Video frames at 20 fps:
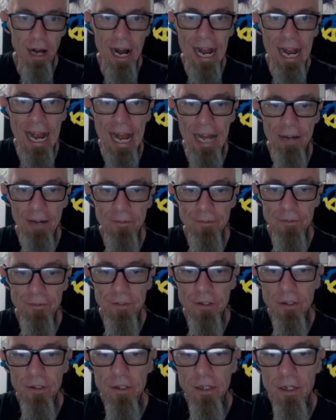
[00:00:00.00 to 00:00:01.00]
I have
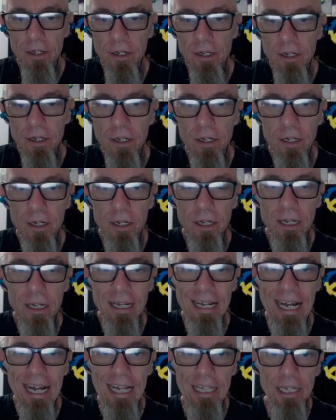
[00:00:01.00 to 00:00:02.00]

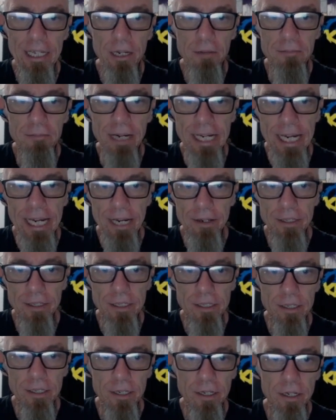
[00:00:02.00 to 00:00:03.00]
a little money,
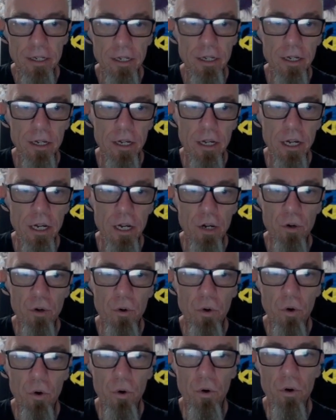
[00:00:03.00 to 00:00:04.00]

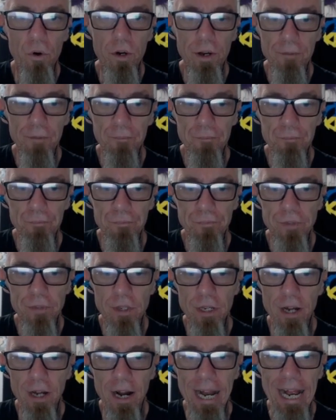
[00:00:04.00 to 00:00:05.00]
or
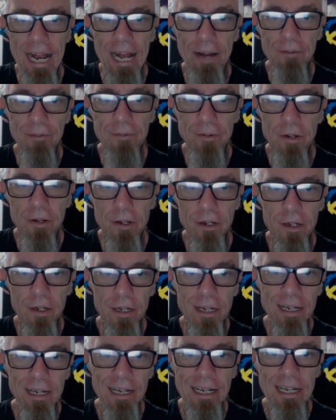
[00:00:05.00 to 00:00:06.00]
I have
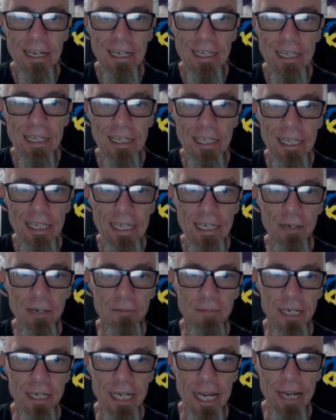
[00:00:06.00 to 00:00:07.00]
little
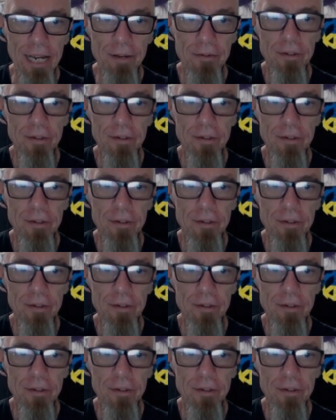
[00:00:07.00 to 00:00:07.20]
money.